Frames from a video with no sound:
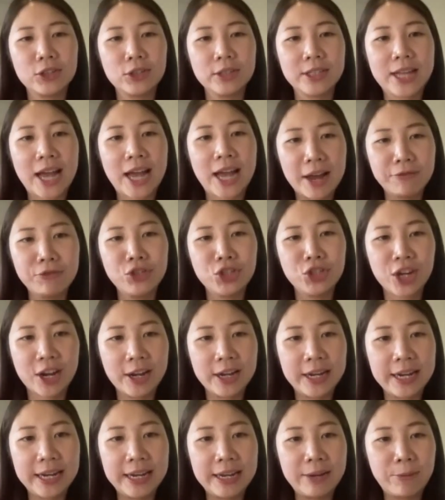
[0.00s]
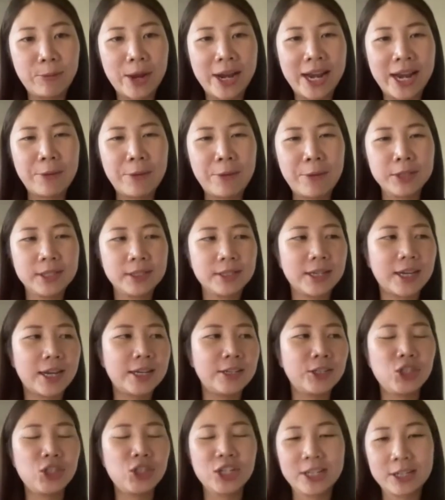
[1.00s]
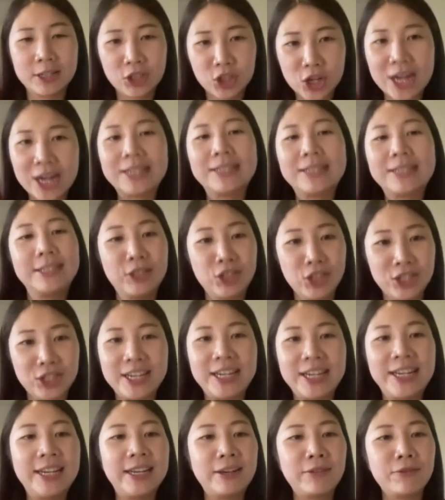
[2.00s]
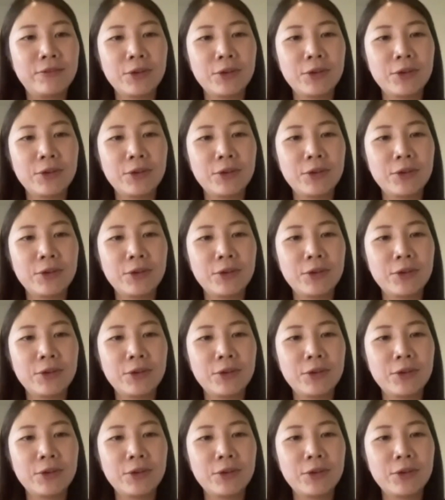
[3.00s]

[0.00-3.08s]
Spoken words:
tough journey when I was kind of transitioning